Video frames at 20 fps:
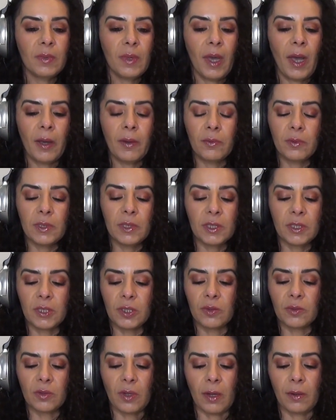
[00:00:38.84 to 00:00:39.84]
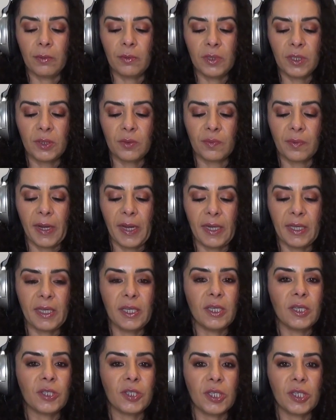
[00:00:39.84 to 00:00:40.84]
I was
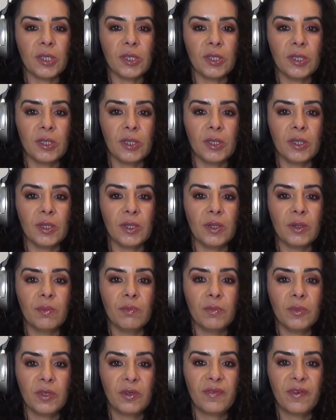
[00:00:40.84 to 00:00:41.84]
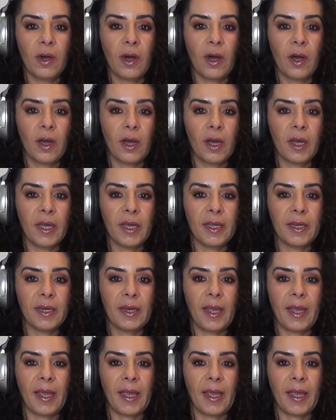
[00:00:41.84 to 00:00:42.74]
ready to move on